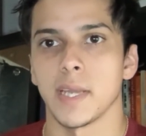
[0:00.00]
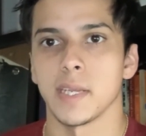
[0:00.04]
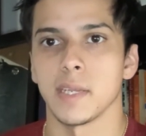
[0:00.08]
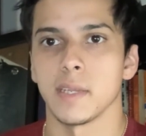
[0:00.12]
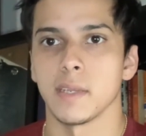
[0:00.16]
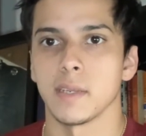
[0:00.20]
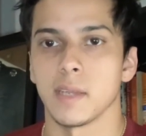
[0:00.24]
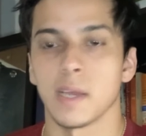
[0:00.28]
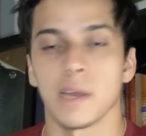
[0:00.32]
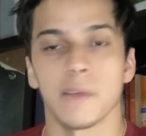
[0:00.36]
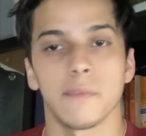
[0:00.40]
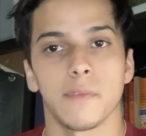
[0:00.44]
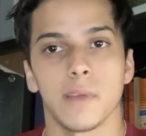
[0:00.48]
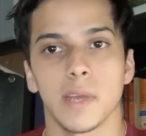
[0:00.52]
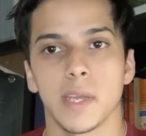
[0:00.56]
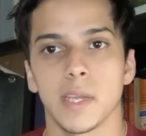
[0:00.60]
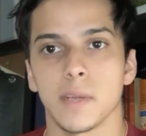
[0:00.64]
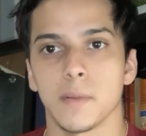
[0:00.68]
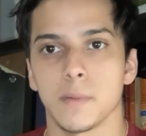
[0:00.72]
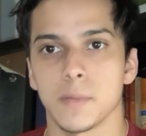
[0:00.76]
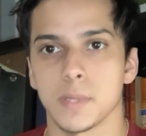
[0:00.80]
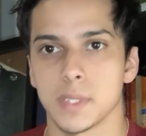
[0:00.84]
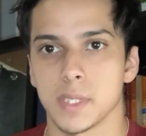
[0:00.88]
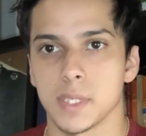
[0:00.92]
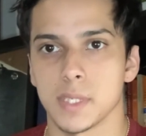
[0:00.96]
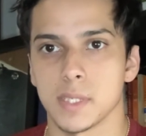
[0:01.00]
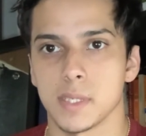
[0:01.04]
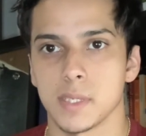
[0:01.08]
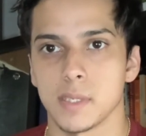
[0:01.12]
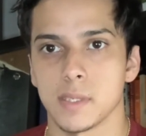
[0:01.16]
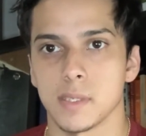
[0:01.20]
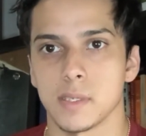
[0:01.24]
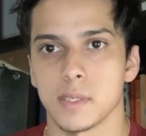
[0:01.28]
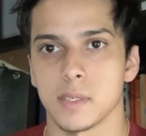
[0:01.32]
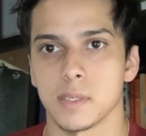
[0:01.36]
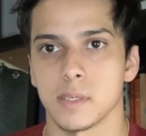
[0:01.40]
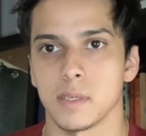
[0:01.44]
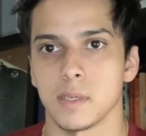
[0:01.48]
not fighting
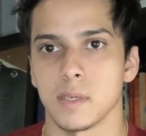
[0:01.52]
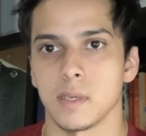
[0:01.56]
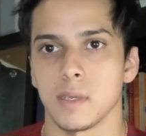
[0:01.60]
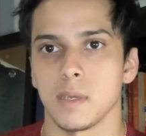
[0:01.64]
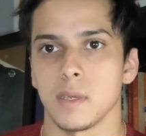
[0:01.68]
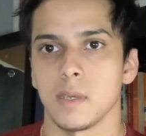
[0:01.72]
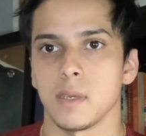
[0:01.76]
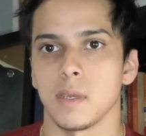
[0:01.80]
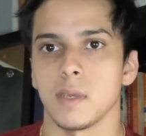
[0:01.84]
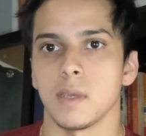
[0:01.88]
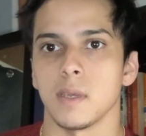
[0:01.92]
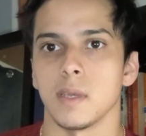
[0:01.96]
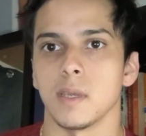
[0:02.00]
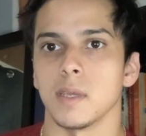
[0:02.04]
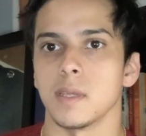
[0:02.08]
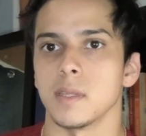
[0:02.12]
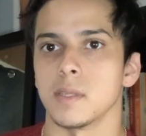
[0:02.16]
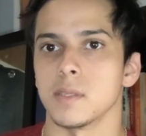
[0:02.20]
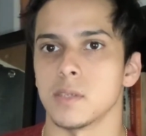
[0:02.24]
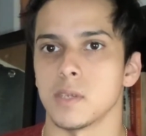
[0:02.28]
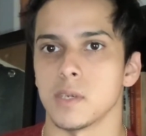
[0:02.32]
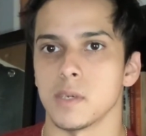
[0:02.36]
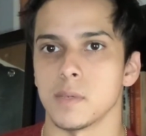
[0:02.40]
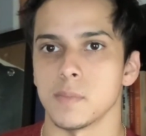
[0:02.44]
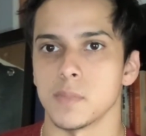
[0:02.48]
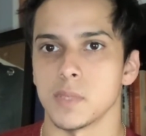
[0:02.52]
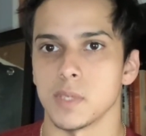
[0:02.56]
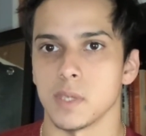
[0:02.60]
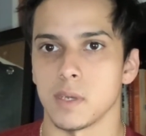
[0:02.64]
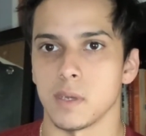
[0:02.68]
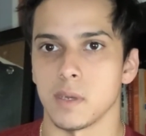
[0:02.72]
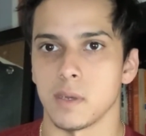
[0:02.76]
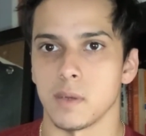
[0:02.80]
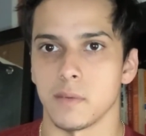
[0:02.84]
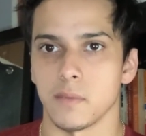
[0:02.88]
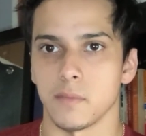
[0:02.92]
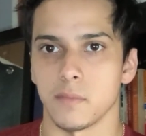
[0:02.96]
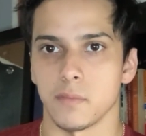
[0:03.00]
resistance in terms
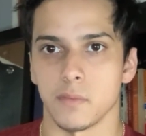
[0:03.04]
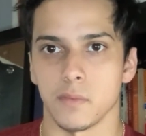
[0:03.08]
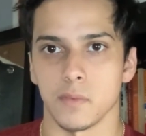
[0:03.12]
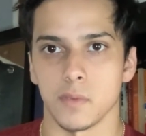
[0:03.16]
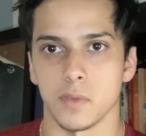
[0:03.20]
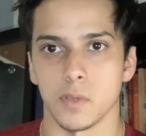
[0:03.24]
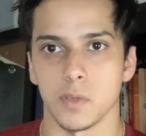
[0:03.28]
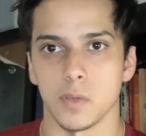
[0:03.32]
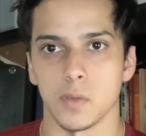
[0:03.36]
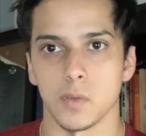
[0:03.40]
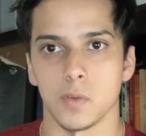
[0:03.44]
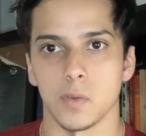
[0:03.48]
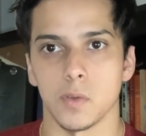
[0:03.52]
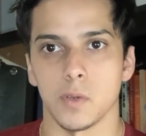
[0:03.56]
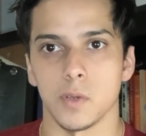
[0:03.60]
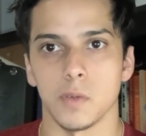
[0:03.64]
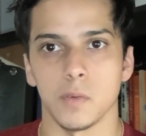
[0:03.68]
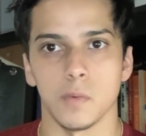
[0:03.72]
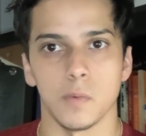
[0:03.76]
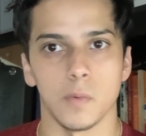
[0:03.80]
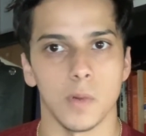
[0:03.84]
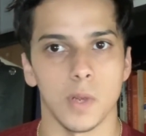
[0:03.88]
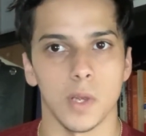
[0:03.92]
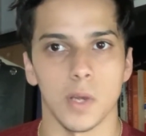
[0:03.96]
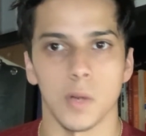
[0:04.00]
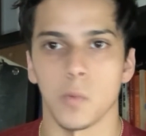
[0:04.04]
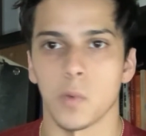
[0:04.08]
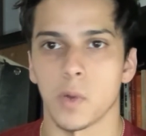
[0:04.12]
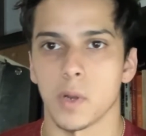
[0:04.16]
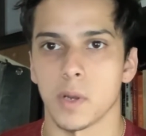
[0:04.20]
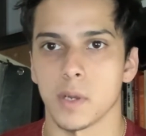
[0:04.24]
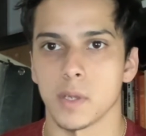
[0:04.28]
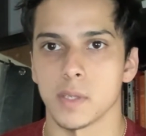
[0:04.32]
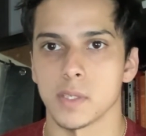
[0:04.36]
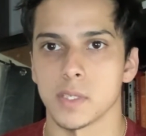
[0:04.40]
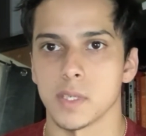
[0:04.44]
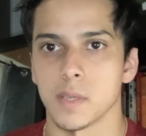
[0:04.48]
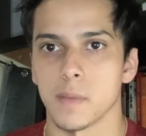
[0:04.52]
of you're gonna
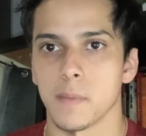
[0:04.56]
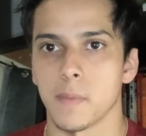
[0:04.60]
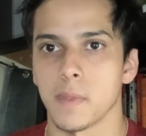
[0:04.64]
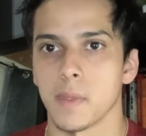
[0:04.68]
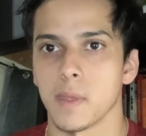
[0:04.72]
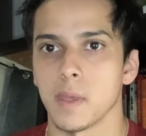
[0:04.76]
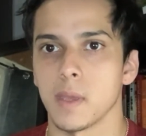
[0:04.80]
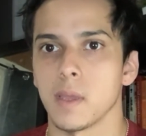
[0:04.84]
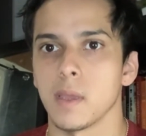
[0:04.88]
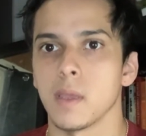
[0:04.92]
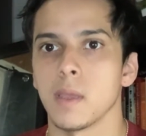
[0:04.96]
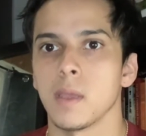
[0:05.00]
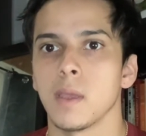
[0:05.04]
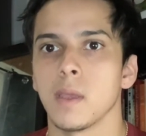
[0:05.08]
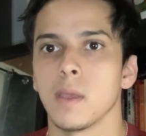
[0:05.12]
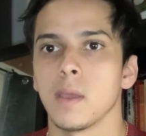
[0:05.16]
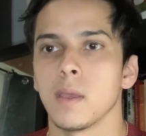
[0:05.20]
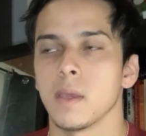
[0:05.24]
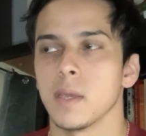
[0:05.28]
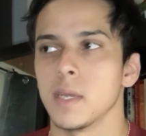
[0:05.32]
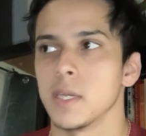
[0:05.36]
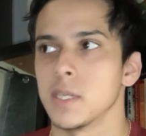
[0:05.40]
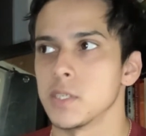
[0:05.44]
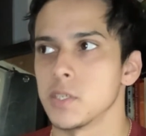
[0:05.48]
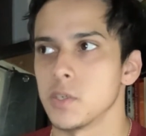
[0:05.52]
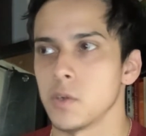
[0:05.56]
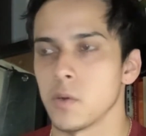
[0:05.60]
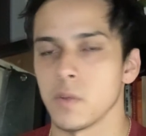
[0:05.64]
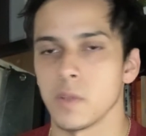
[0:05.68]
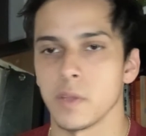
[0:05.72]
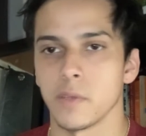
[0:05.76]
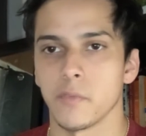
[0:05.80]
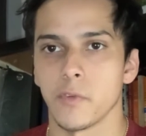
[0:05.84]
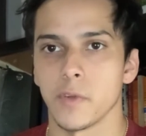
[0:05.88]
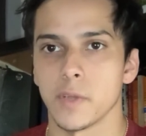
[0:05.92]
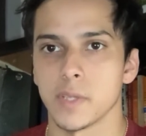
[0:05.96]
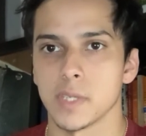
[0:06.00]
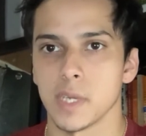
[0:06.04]
work on something and it's your
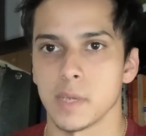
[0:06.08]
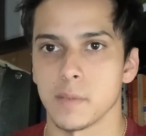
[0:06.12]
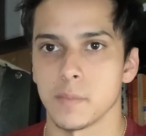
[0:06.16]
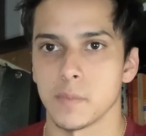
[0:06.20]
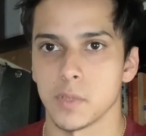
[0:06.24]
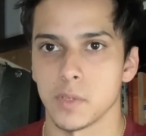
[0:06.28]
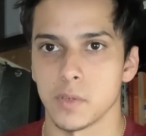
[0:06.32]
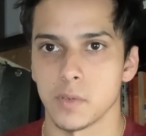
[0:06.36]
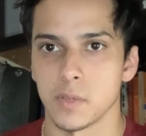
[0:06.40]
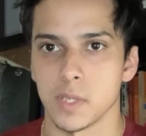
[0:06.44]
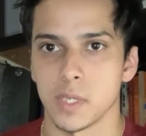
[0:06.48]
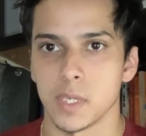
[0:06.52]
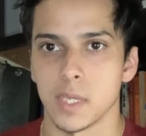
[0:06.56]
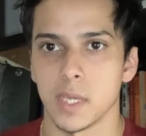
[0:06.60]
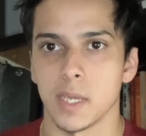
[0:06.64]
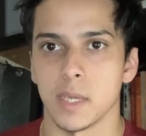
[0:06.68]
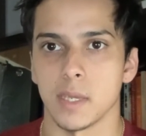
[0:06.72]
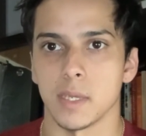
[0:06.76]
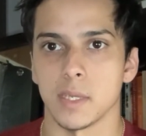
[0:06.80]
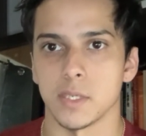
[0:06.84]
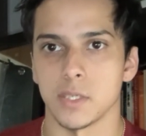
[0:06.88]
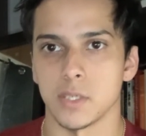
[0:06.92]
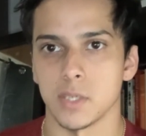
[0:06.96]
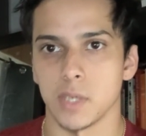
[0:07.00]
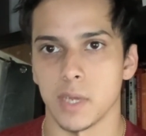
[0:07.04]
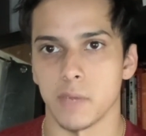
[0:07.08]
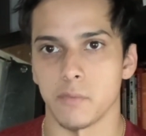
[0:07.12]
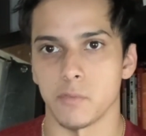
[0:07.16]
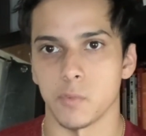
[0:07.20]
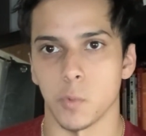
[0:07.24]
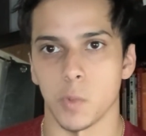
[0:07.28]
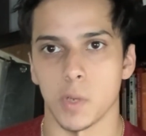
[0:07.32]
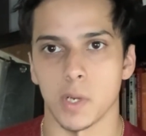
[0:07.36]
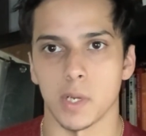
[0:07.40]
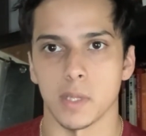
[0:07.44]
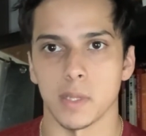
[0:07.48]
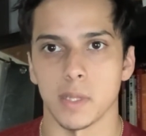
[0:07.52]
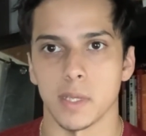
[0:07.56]
only free time through the day because you have to
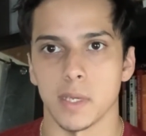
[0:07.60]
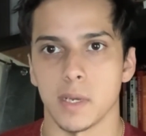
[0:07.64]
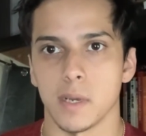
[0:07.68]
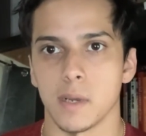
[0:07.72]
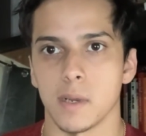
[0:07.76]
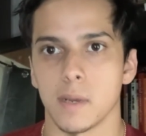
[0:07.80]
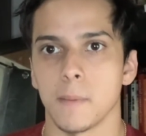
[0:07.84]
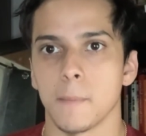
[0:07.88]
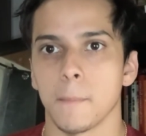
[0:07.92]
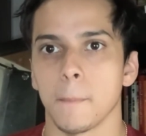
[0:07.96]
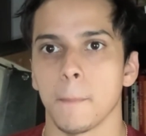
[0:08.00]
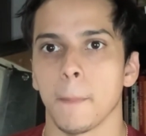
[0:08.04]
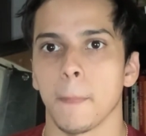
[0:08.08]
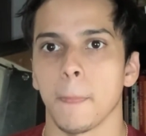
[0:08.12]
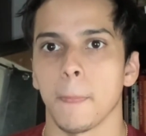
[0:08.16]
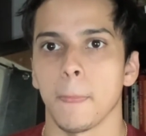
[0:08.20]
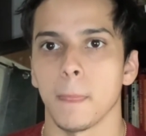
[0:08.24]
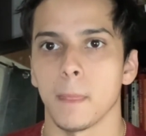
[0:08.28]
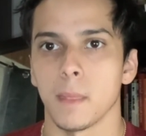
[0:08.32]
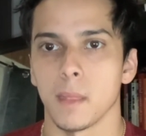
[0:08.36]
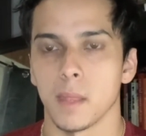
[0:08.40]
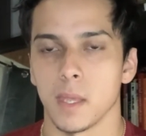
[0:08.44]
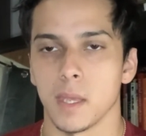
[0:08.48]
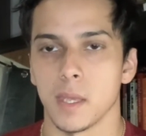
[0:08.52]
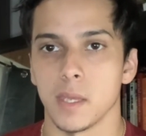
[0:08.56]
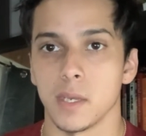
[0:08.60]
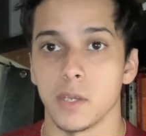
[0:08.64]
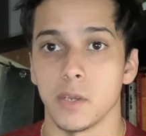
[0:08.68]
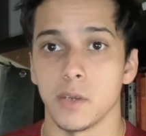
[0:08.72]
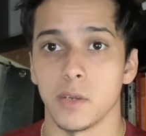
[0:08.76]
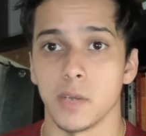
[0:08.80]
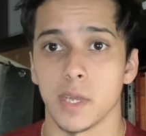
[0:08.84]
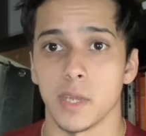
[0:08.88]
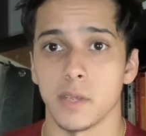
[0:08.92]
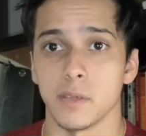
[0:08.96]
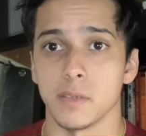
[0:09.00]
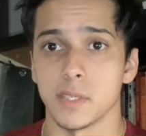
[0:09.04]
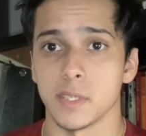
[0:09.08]
work later, and you're
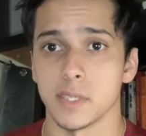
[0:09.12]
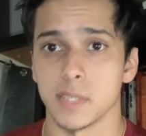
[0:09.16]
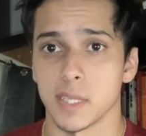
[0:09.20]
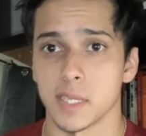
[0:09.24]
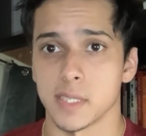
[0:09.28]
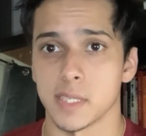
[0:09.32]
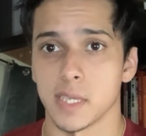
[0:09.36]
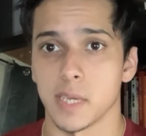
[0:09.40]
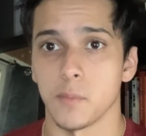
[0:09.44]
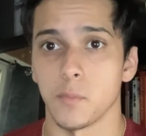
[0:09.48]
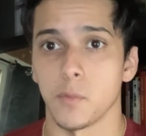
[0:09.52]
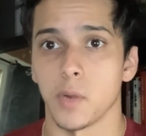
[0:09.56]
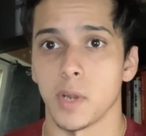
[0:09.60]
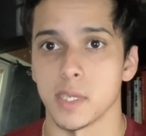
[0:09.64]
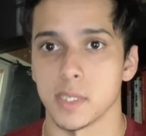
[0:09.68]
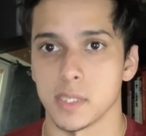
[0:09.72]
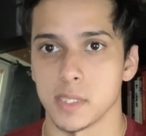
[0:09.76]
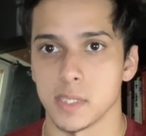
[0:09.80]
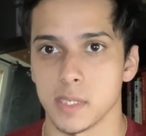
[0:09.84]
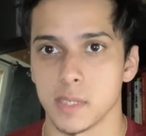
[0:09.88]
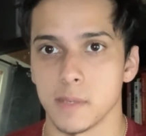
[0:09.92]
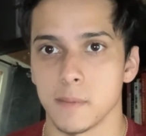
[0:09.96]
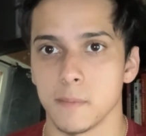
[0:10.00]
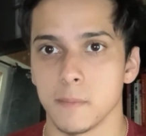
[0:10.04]
not using that time wisely.